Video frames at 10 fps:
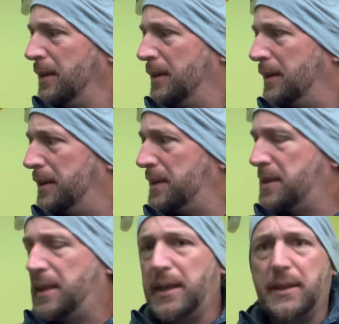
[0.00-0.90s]
of this
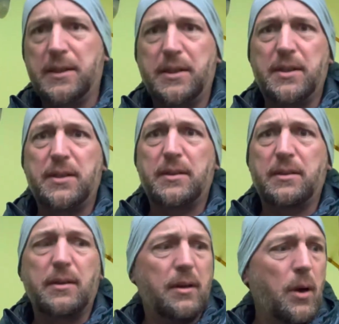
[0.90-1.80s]
tent is just
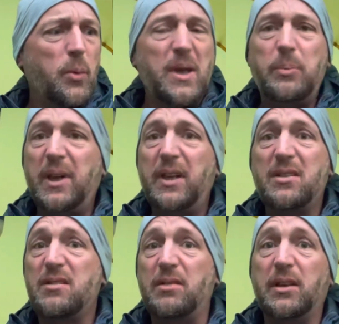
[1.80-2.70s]
a wee
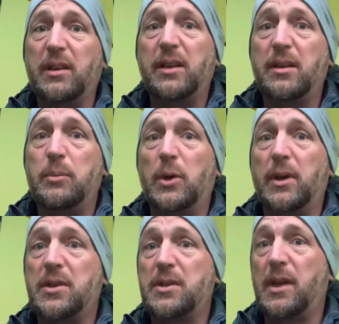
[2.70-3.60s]
breeze, really, to be
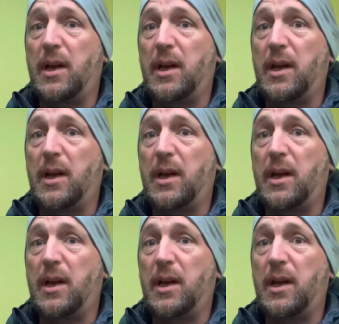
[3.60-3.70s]
honest.